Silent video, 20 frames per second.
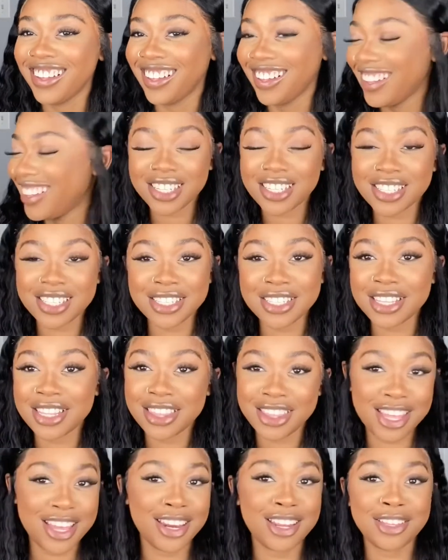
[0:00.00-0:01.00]
It's a
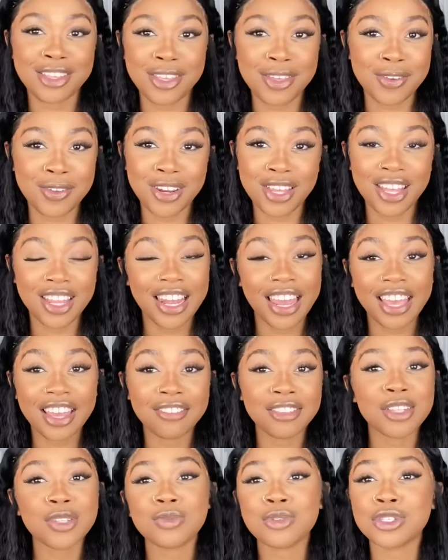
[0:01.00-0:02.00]
synthetic unit. Like, if
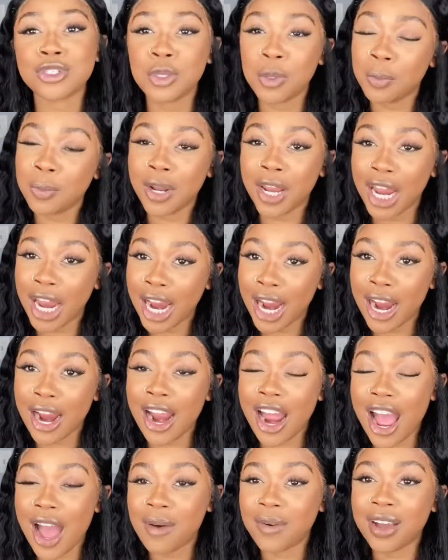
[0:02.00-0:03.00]
this was human hair,
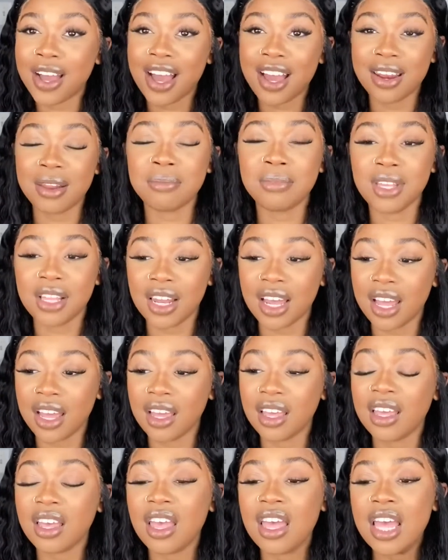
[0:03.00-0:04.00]
I would kind of be like,
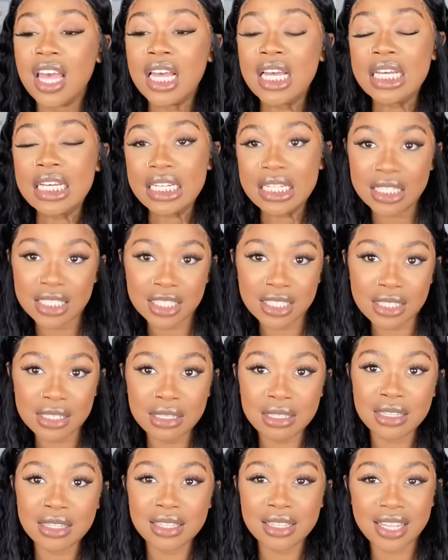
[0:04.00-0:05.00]

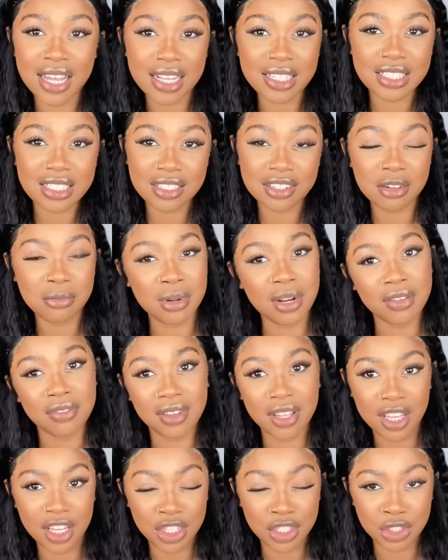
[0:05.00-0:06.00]
that's a little bit of an
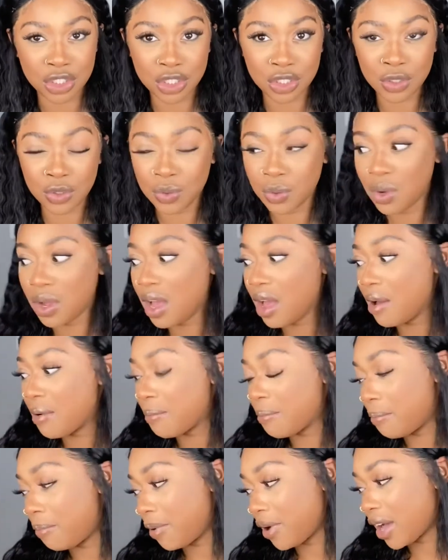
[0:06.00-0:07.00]
issue,
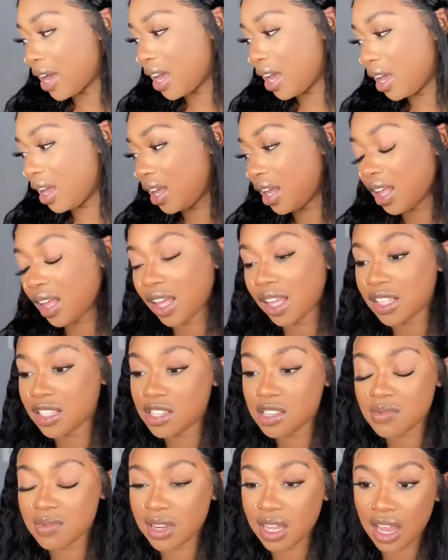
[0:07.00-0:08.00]
but it's
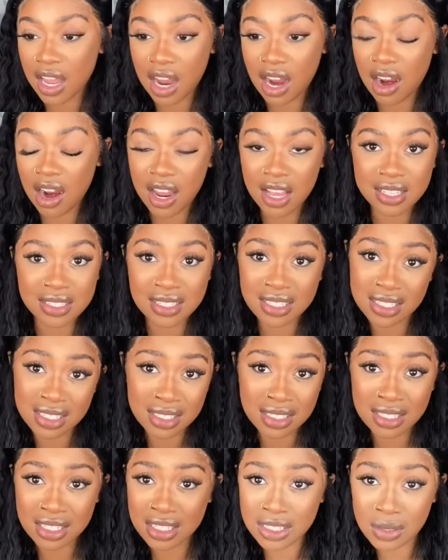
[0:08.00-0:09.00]
human hair, and sis,
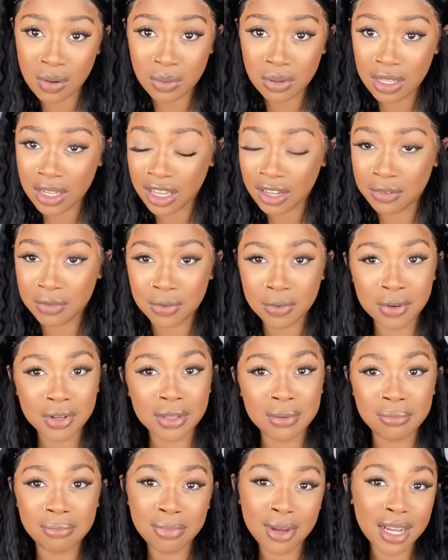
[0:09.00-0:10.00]
it's only like 40
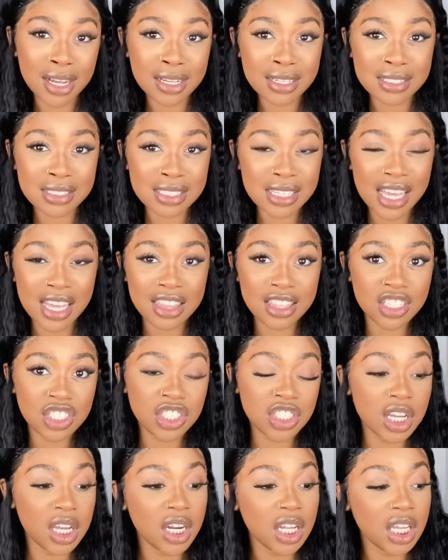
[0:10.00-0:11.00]
bucks. And the
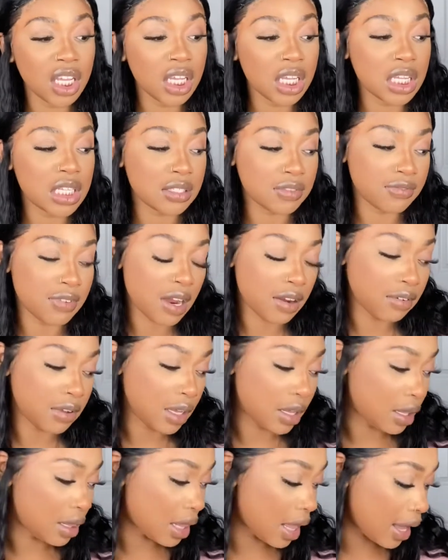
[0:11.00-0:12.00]
shedding is very
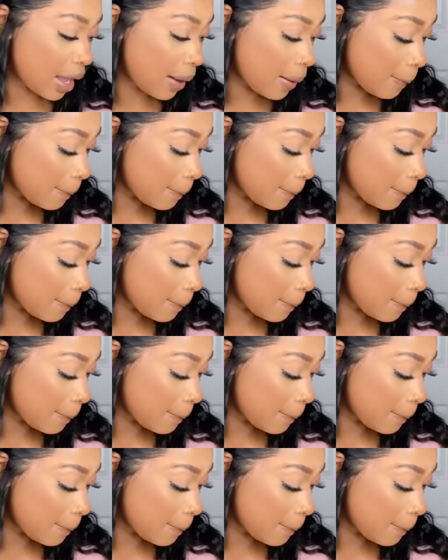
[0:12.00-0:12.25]
like,